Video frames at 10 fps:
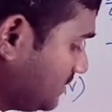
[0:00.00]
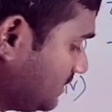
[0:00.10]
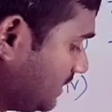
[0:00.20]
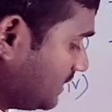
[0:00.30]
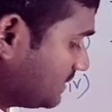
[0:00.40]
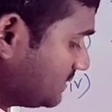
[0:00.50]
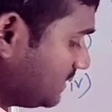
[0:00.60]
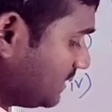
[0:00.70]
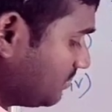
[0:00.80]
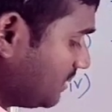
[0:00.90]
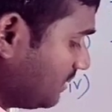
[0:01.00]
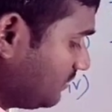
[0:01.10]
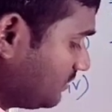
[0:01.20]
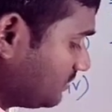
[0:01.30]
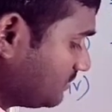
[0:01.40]
LCM of
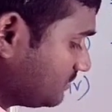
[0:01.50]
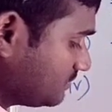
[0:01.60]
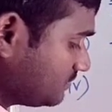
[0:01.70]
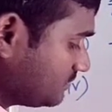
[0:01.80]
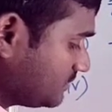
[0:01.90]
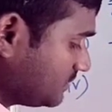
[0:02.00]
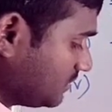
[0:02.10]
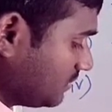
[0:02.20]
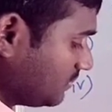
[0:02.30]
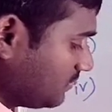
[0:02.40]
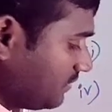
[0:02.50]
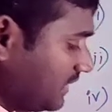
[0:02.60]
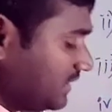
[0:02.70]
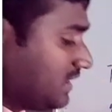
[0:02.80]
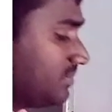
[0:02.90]
5
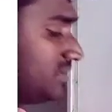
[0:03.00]
comma